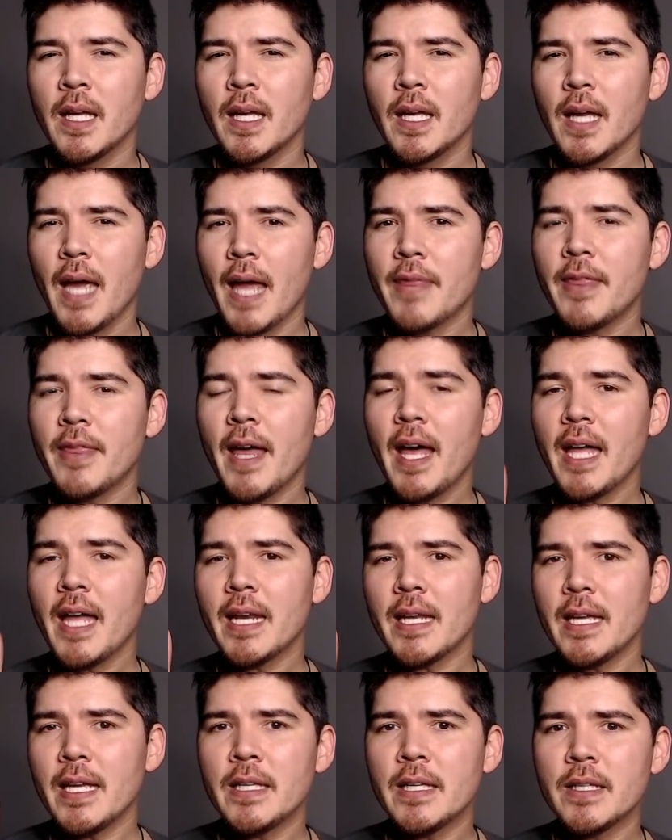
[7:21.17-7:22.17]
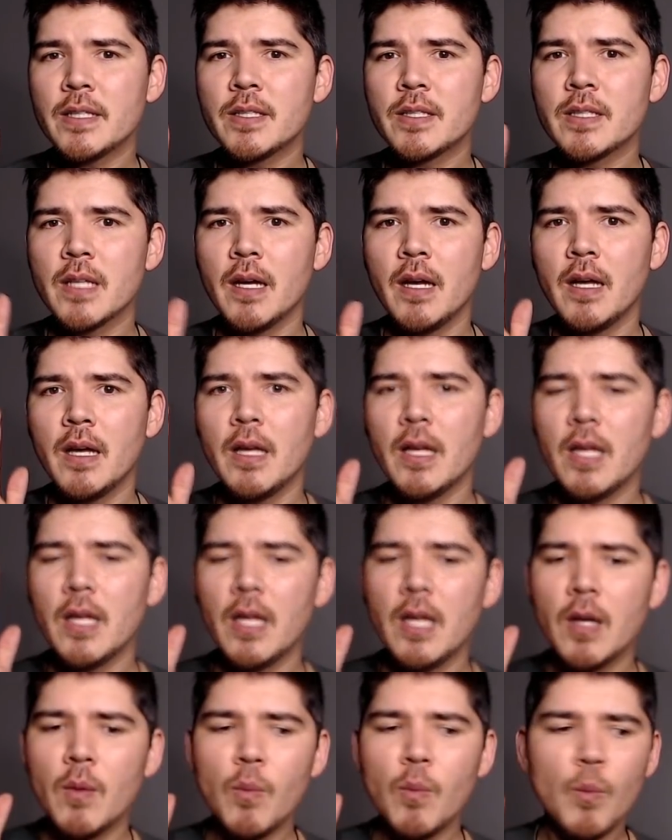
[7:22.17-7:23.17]
And that is
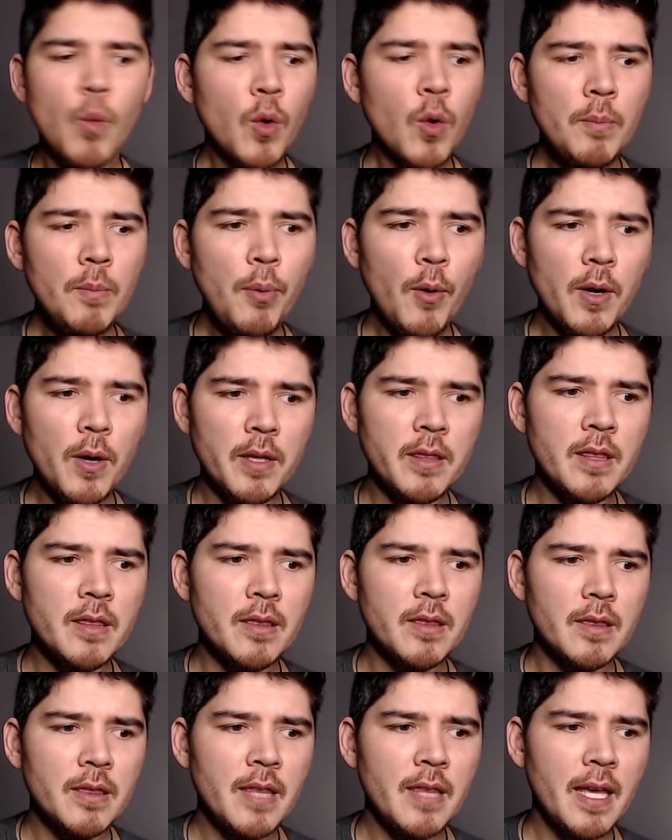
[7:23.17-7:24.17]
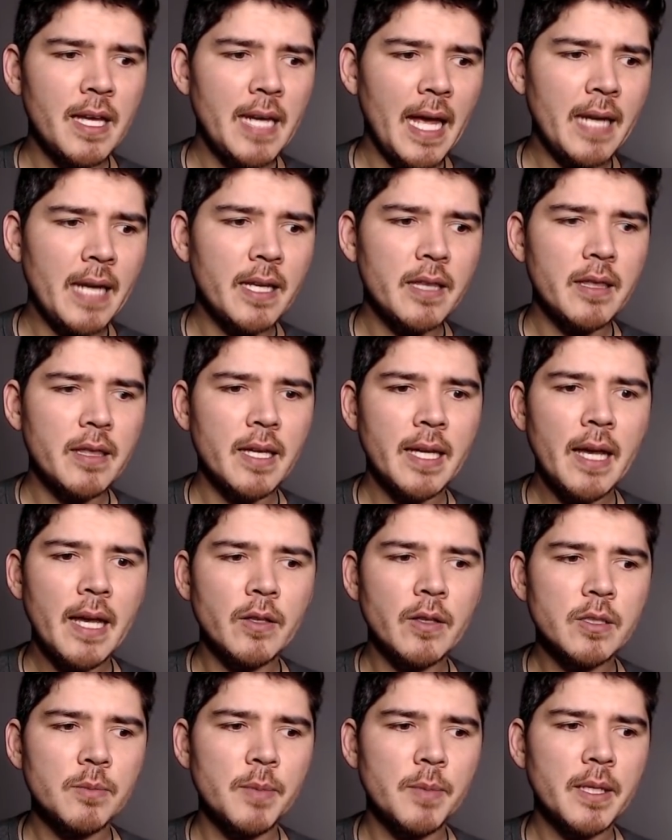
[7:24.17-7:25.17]
more important than anything
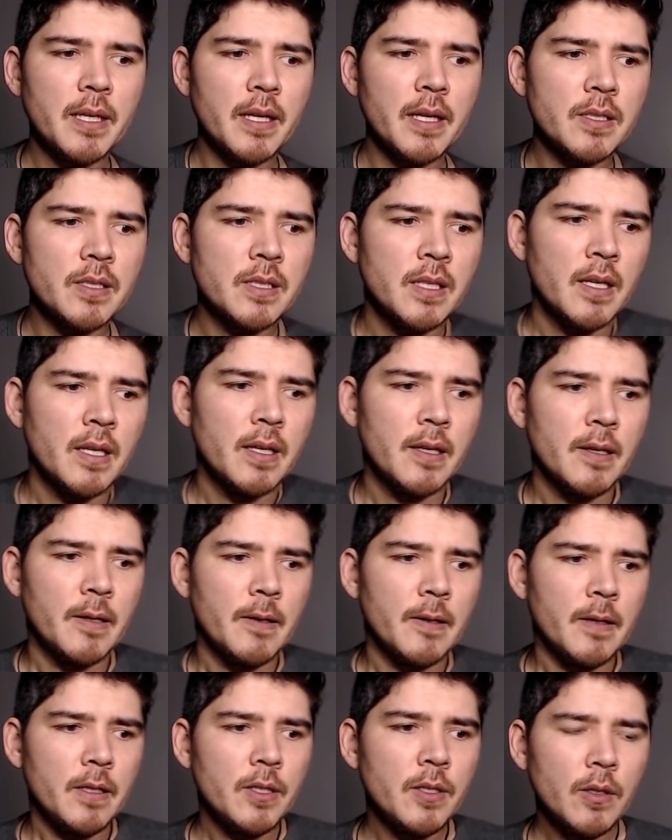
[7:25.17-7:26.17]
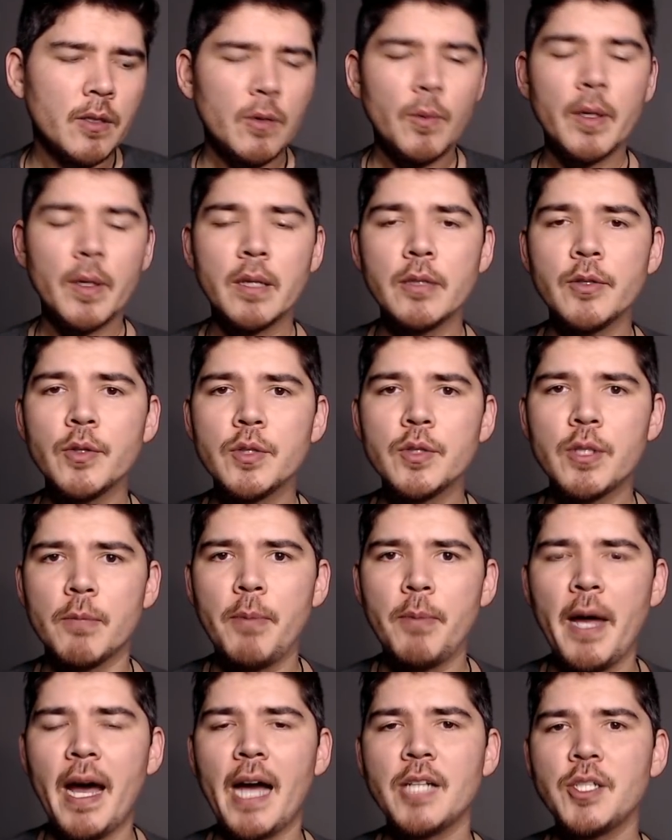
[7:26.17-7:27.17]
else because you don't want to lose your
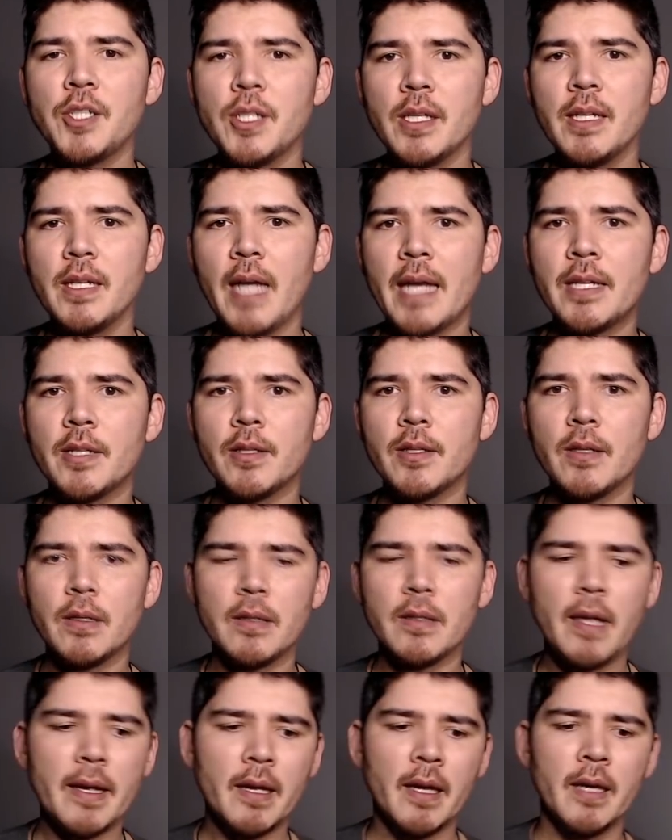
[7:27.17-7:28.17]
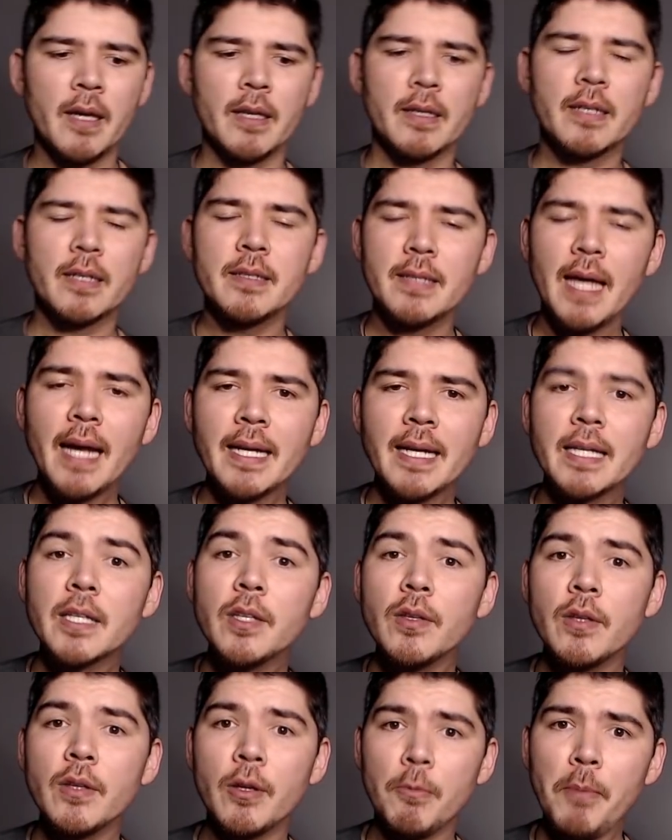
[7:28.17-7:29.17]
passion and you don't like because that can
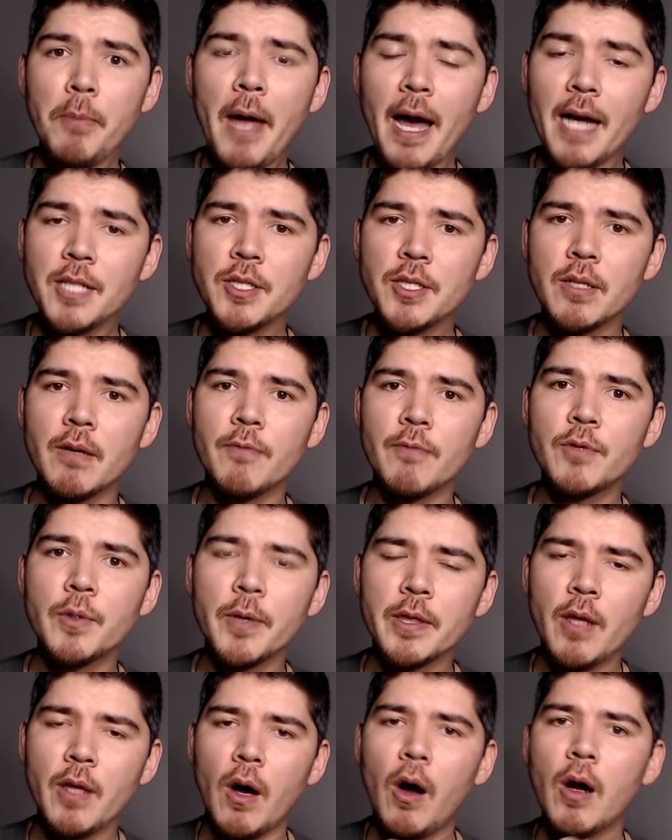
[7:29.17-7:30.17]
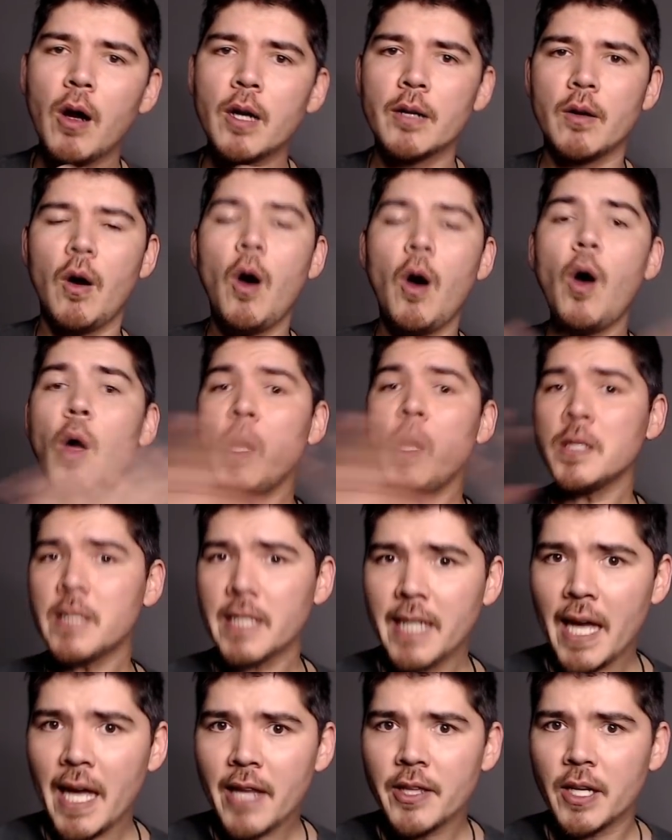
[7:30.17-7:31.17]
kill your passion of doing the art
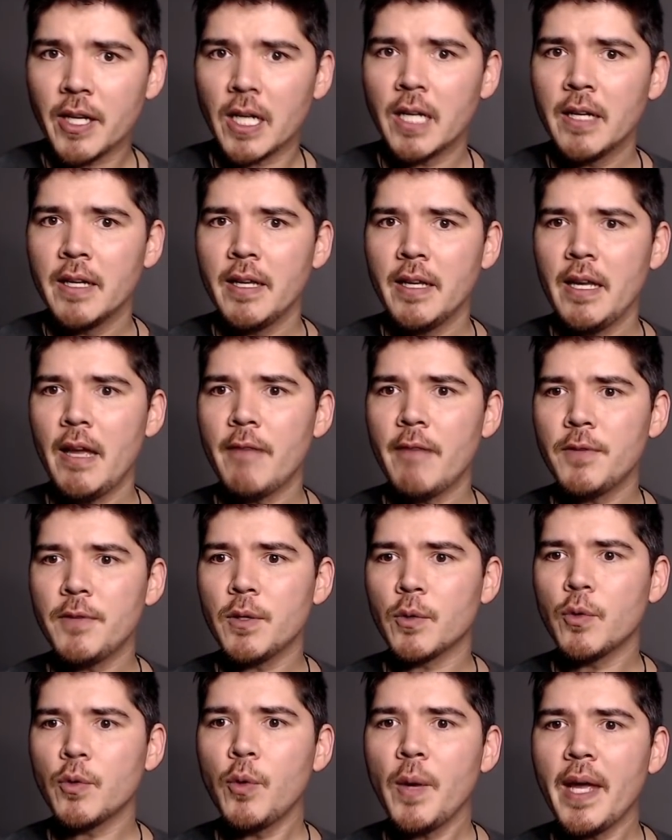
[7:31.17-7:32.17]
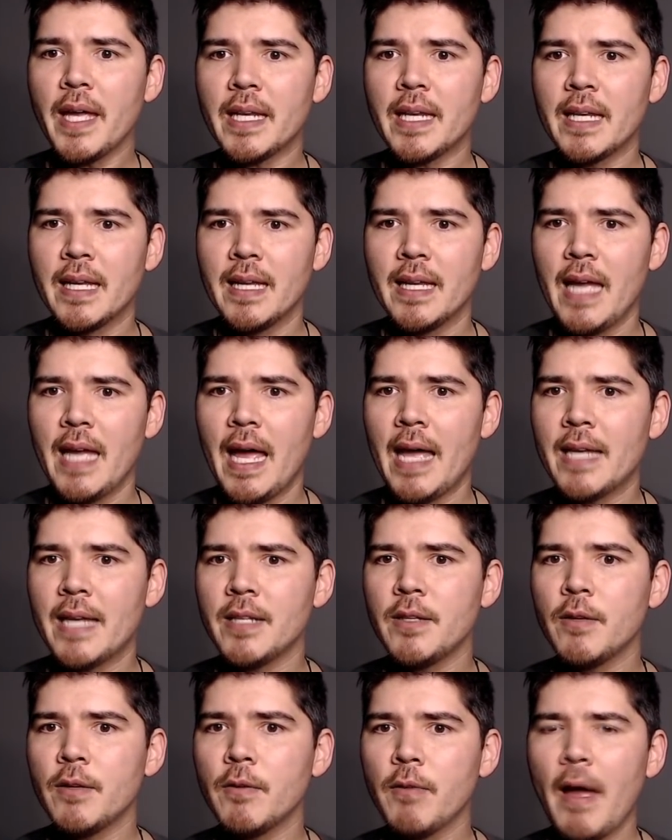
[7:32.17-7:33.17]
altogether if you quit and
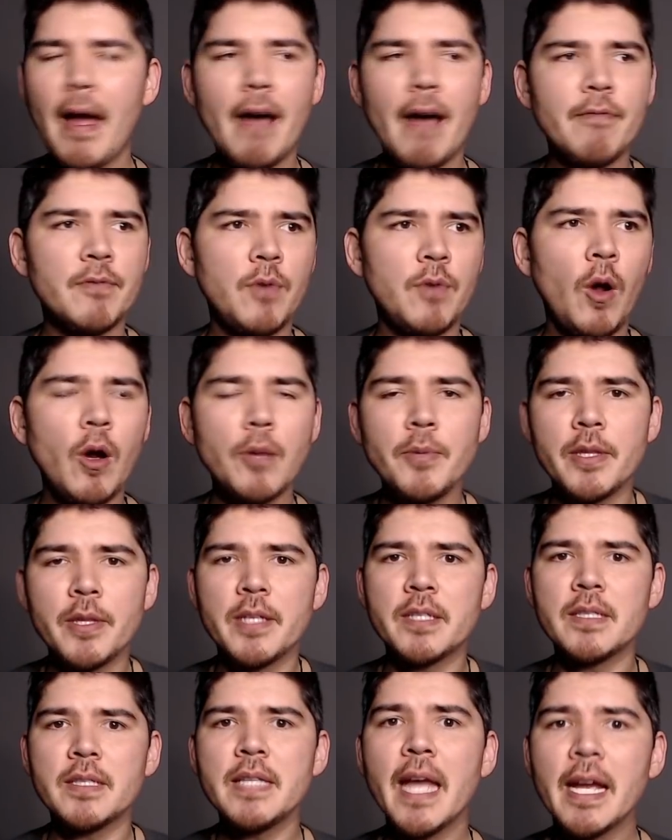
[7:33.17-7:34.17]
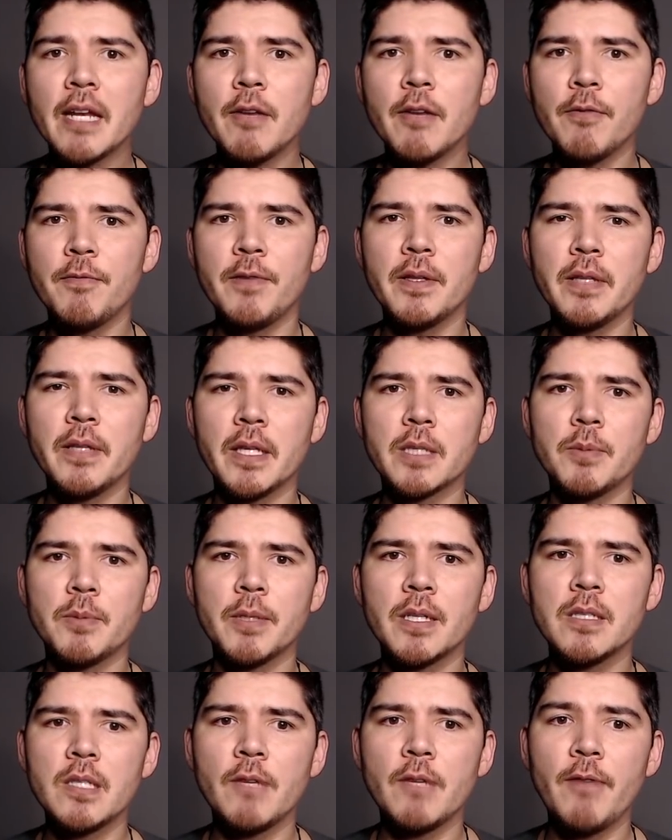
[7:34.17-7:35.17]
you have harbor these negative feelings
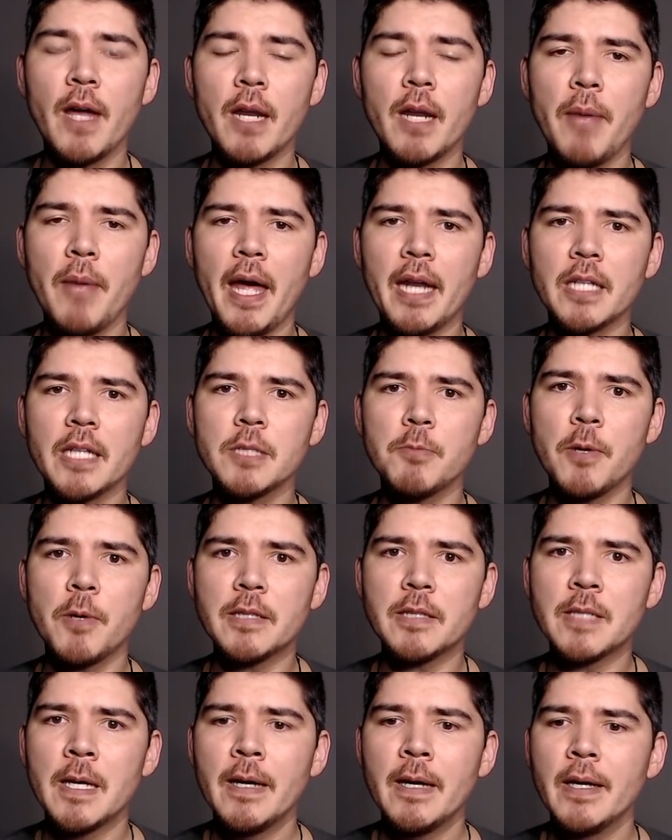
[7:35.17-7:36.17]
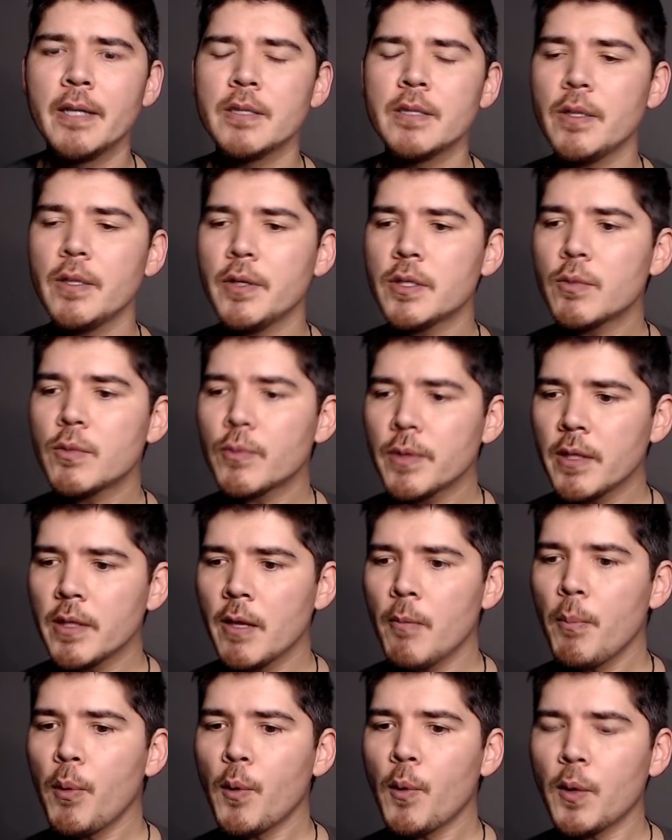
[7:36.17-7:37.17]
because you've had a bad experience so it's really
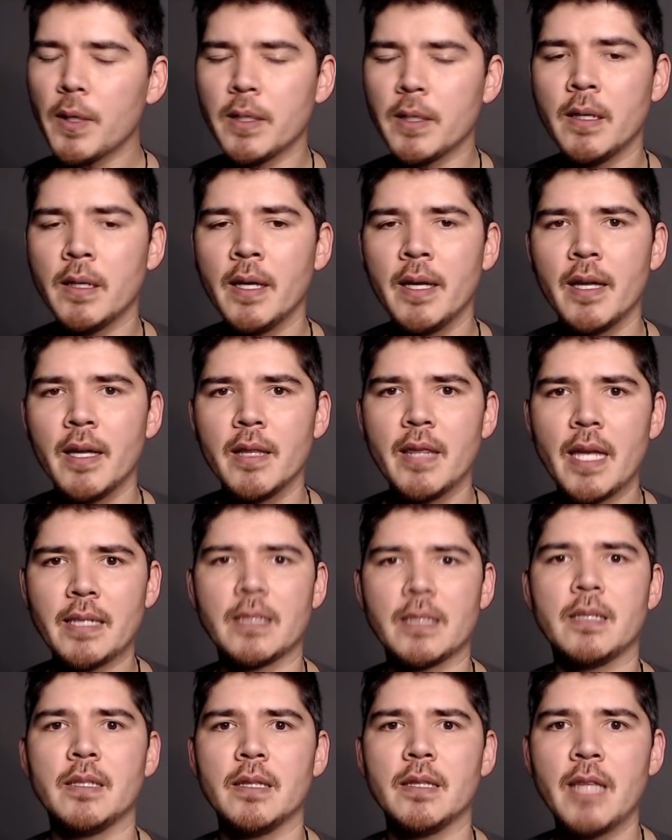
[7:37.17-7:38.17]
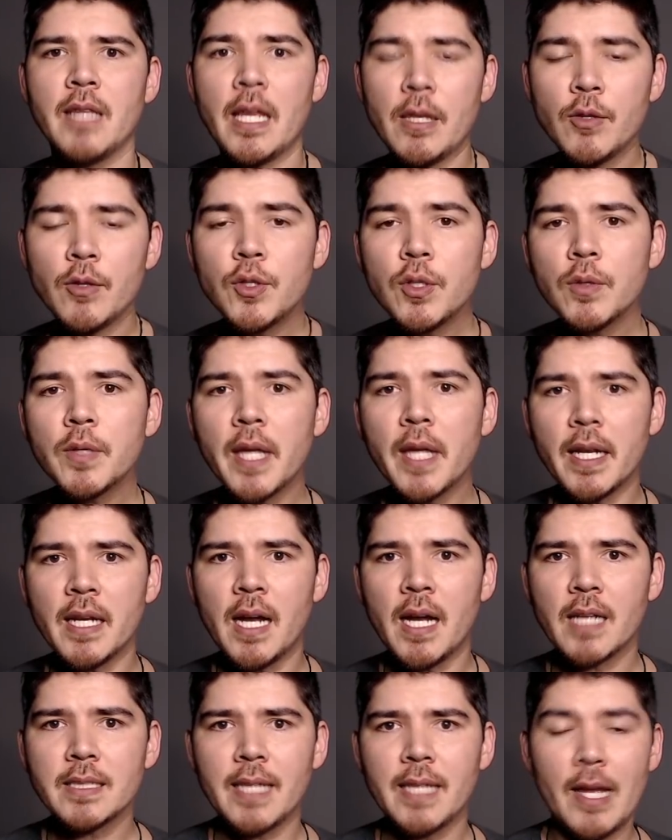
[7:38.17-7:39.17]
important that that you do get
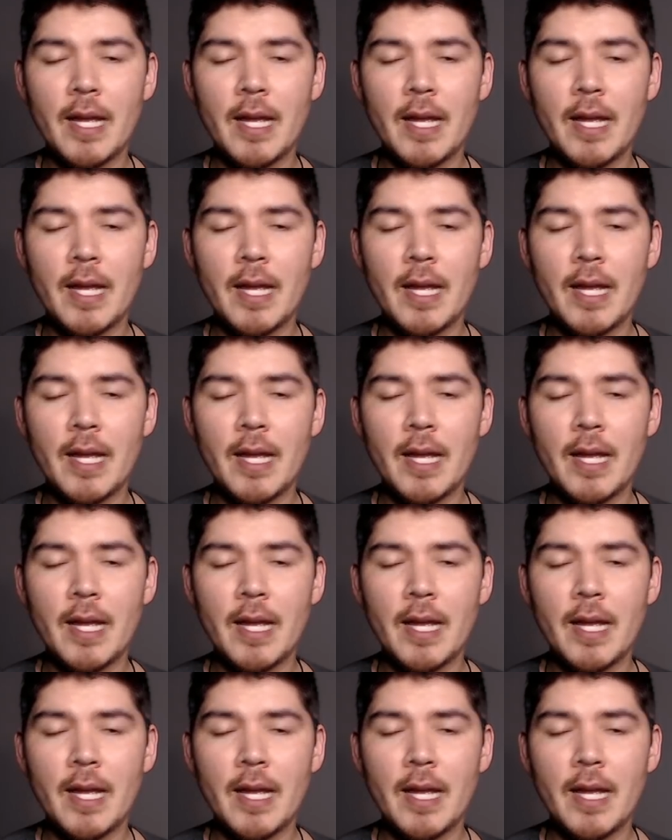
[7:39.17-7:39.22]
knocked out